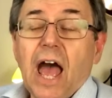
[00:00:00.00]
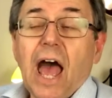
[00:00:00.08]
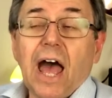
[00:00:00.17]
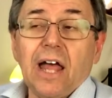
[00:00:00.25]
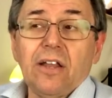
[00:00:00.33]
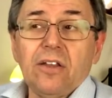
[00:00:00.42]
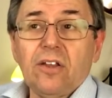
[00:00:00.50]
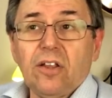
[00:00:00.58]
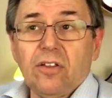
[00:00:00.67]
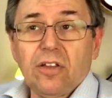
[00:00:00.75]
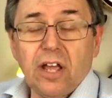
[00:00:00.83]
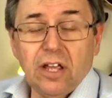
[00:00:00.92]
and
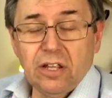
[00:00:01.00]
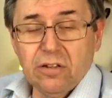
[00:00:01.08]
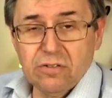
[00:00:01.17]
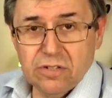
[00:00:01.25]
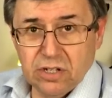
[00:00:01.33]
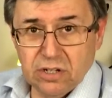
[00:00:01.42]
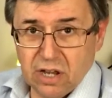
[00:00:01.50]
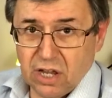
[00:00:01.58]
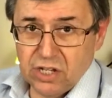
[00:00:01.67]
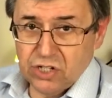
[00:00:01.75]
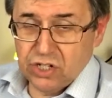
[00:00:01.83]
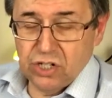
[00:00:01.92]
they're using nice